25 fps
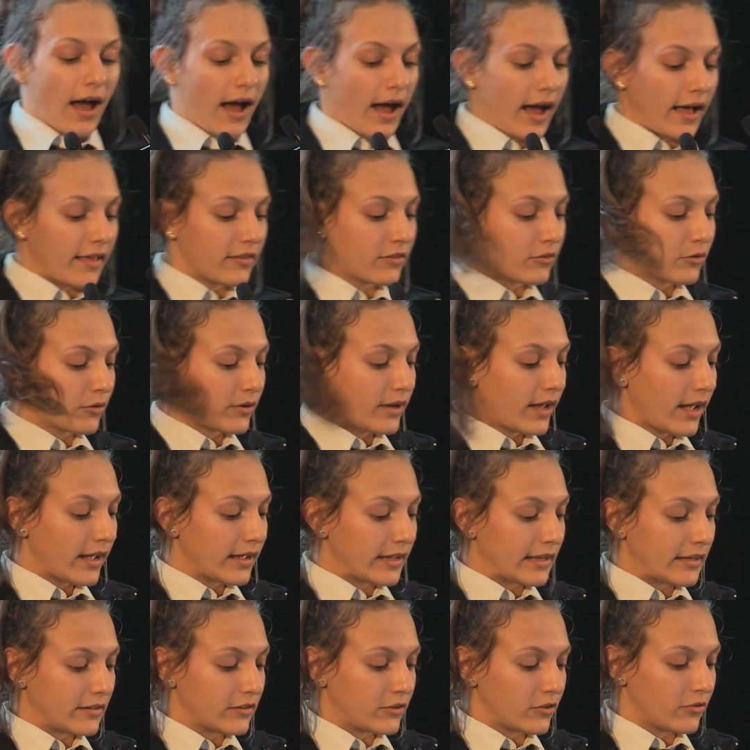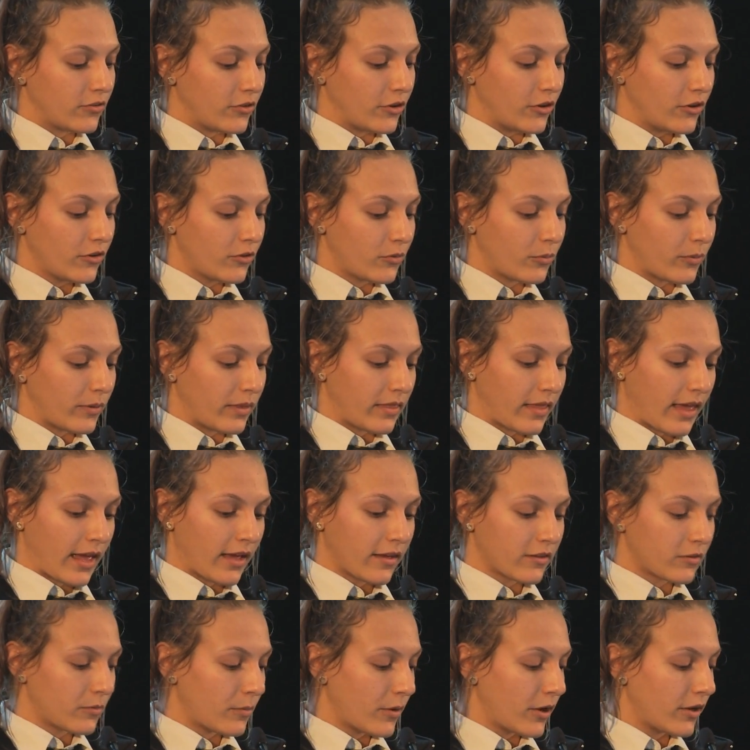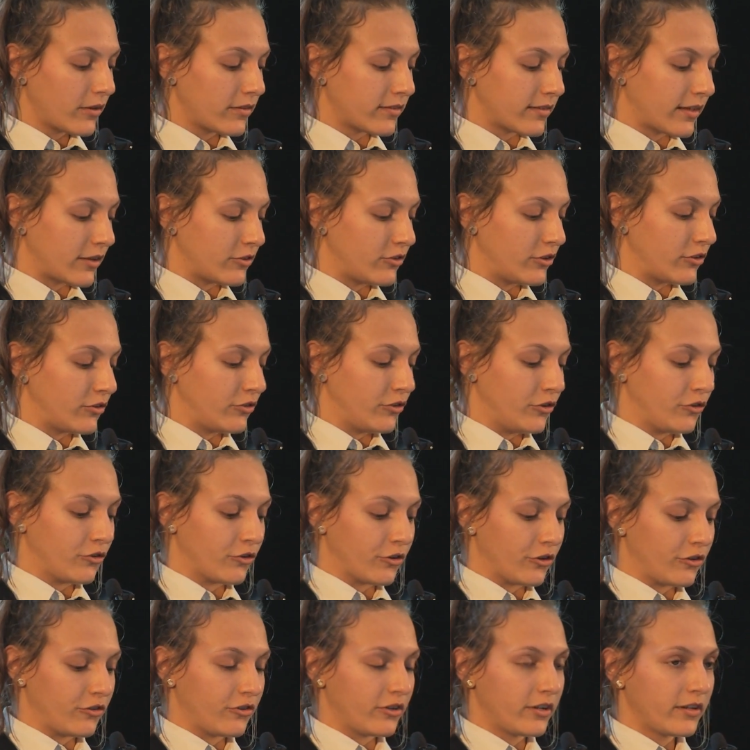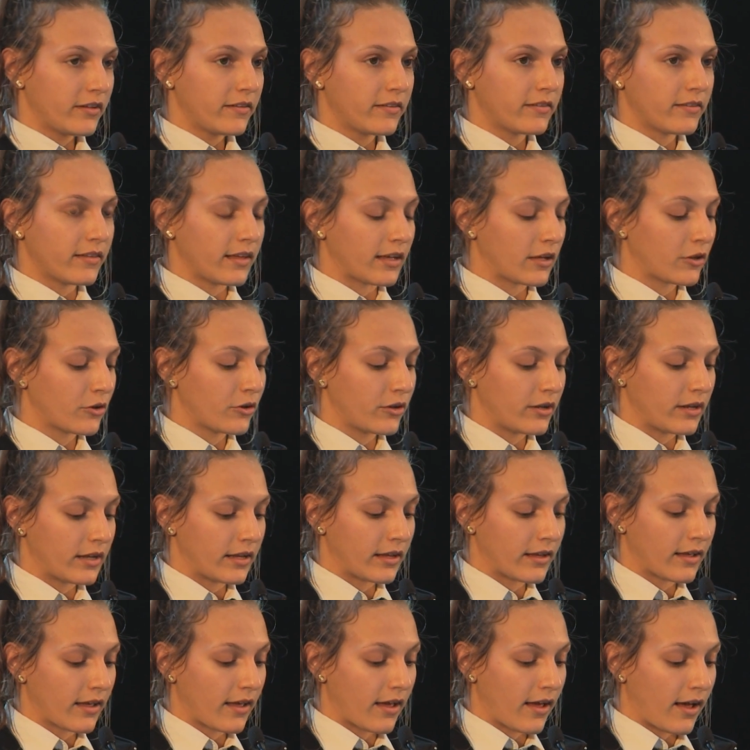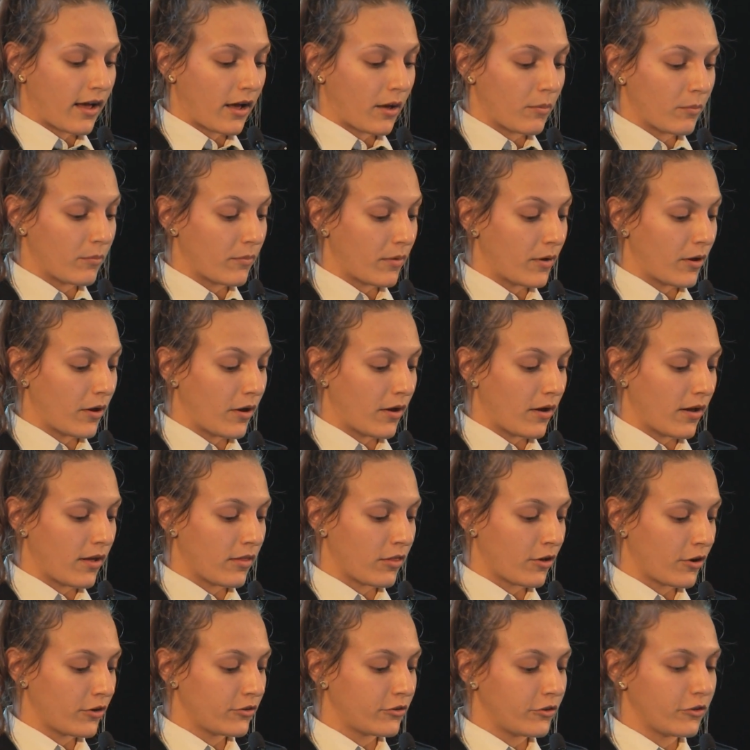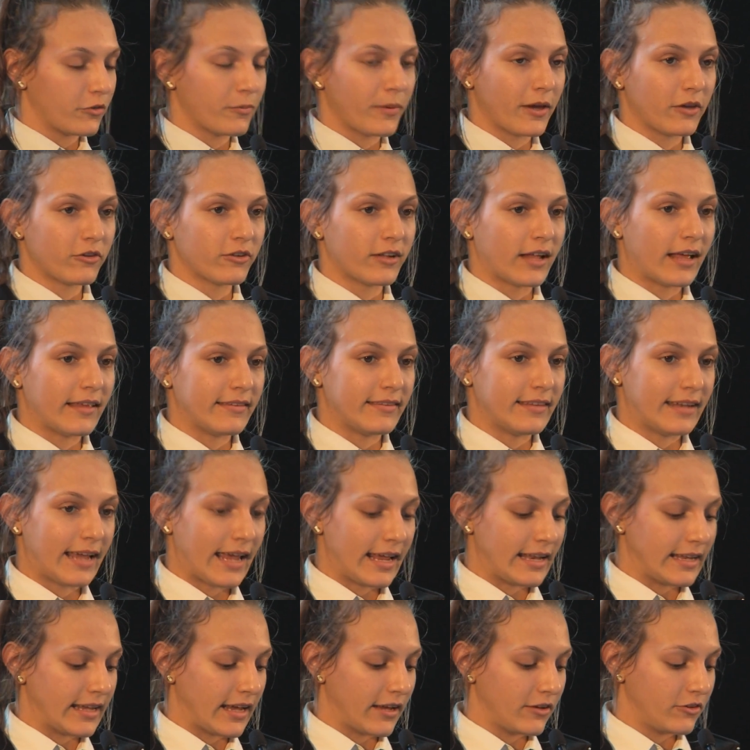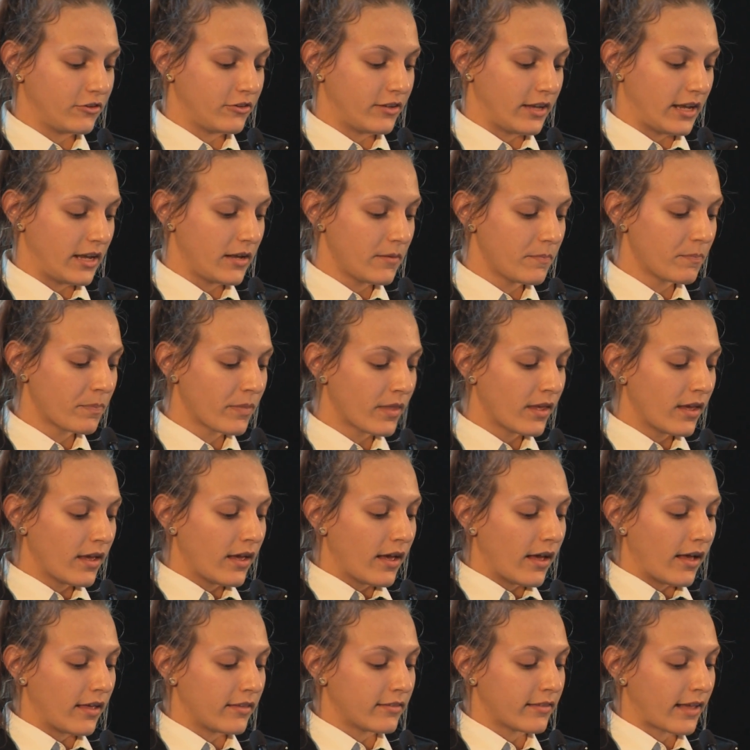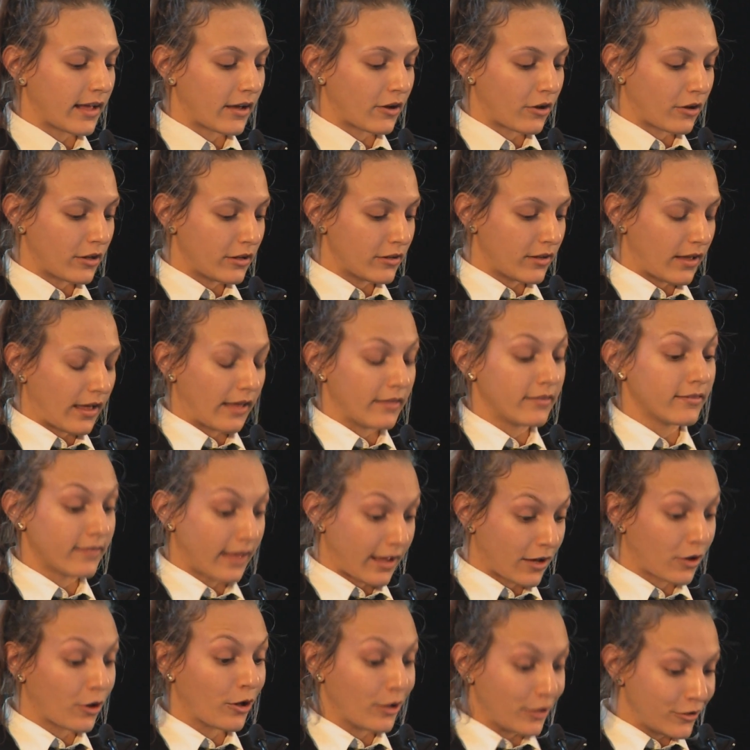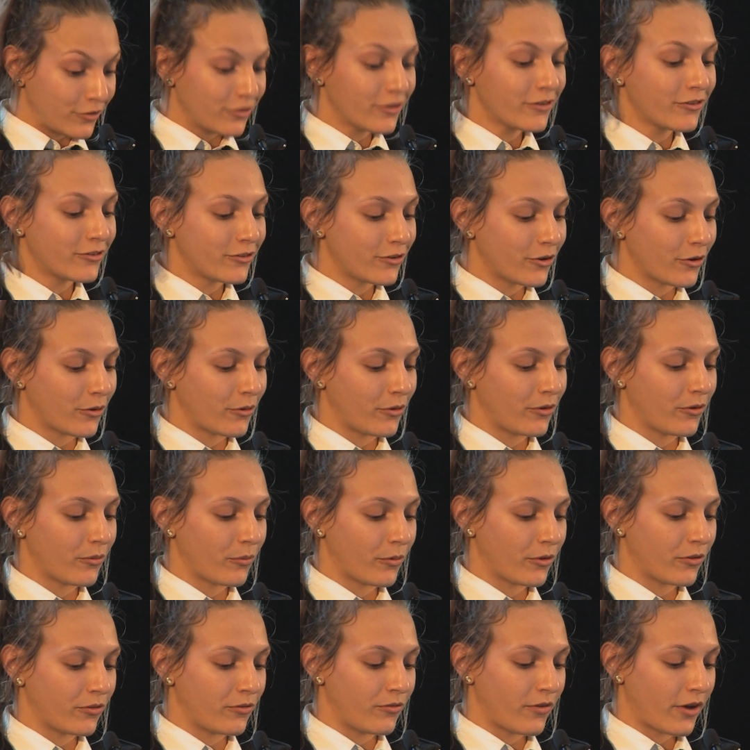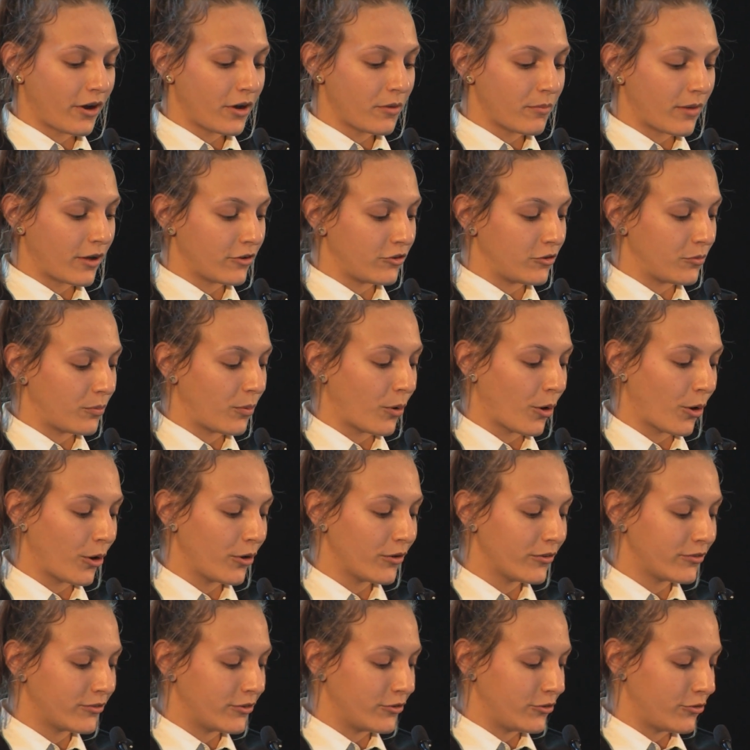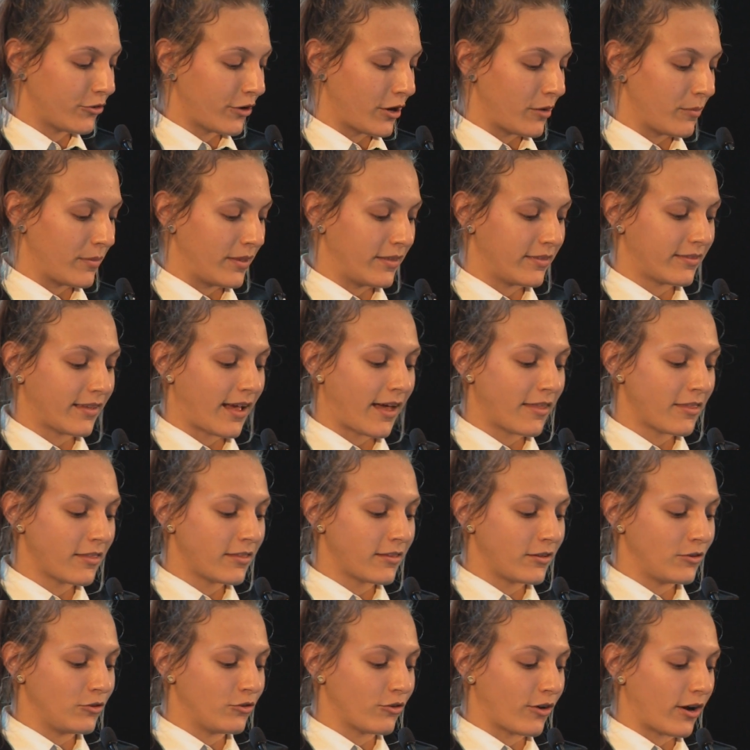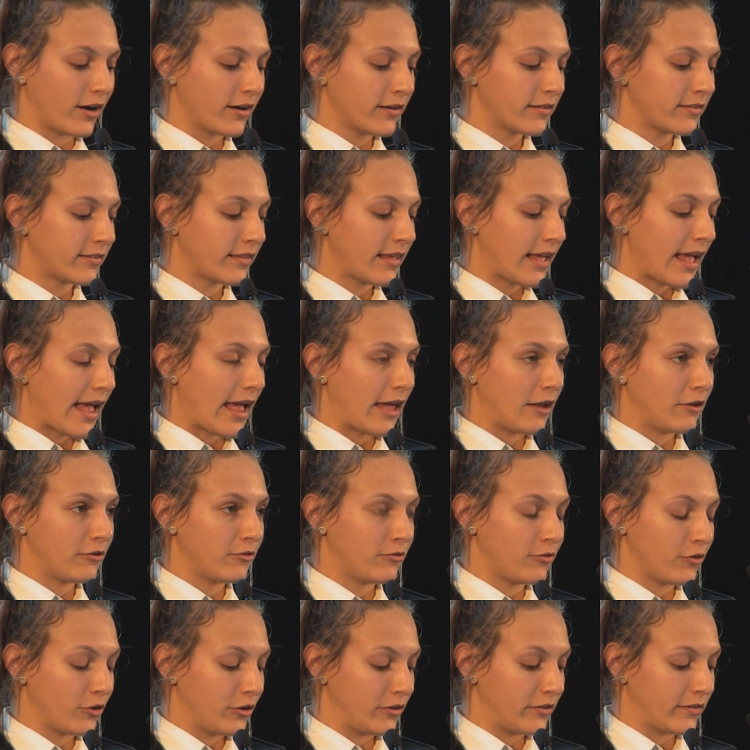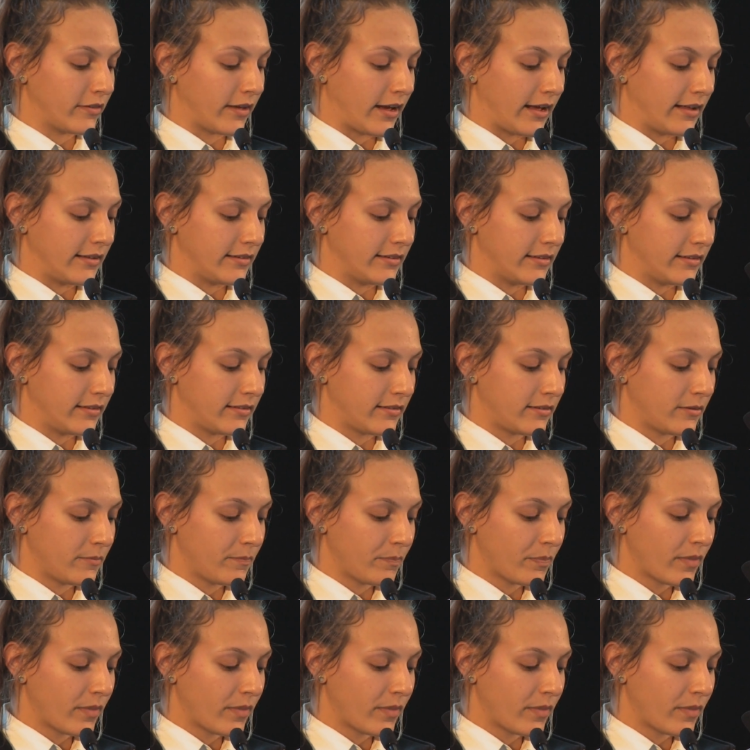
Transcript: I sought out interviews with experts such as nutritionists, including those who specialised in ADHD, a psychologist who was very much opposed to treatments other than drugs, and a food scientist.